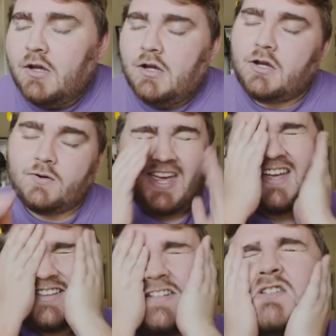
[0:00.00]

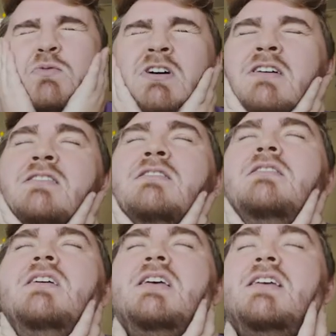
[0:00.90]
Okay, this
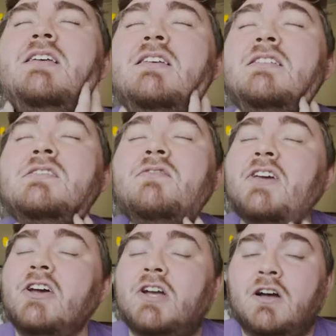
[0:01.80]
one is
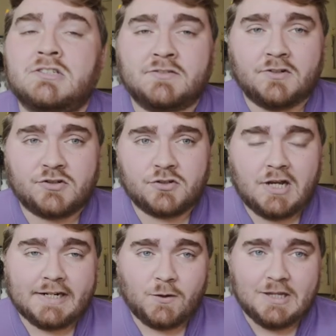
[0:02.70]
very controversial.
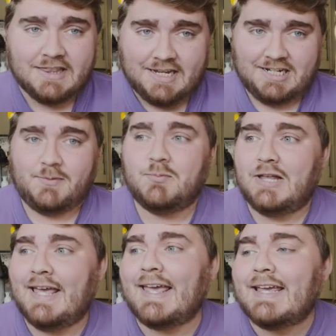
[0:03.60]
I know a lot of people
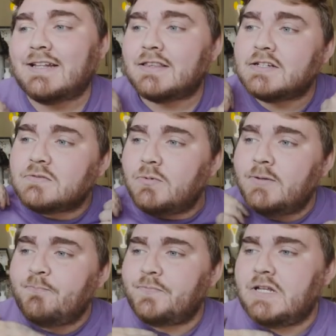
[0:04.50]
hate this
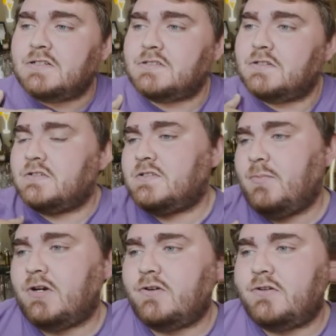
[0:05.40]
one. It's
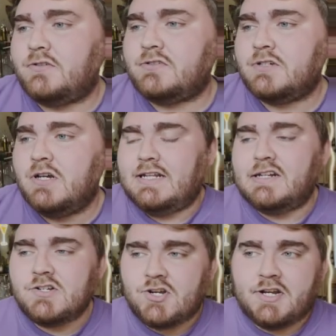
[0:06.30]
Smucker's. They
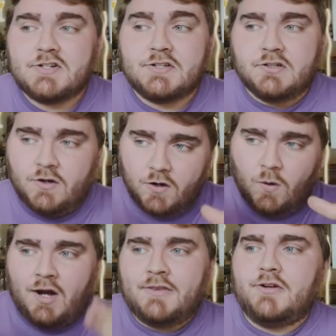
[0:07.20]
didn't change the logo
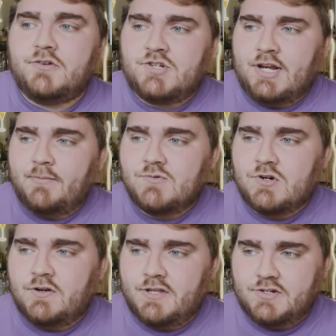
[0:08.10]
on their jam
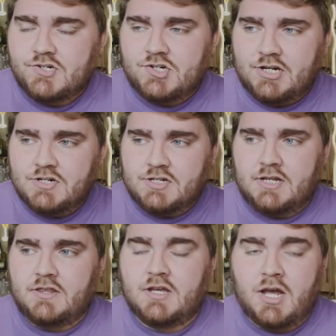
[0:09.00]
jar. They just changed
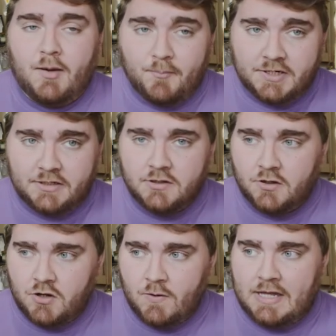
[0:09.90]
like the company
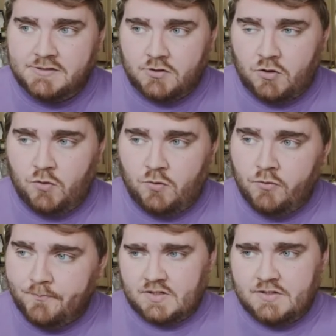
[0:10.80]
logo as a
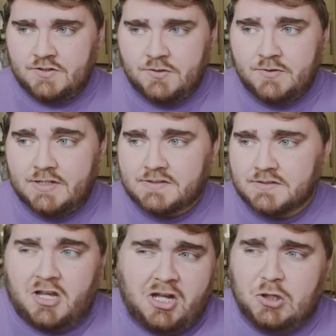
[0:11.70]
whole to
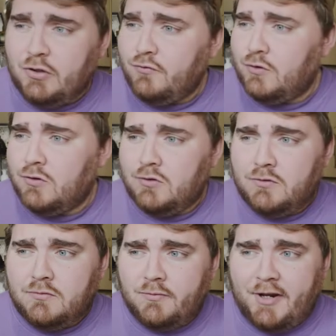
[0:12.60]
this
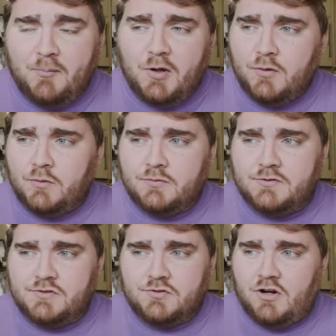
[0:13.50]
colorful rainbow
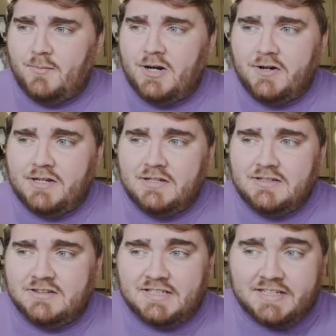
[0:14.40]
strawberry
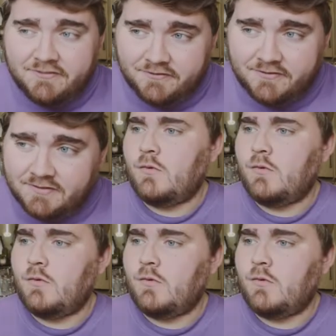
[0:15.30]
leaf.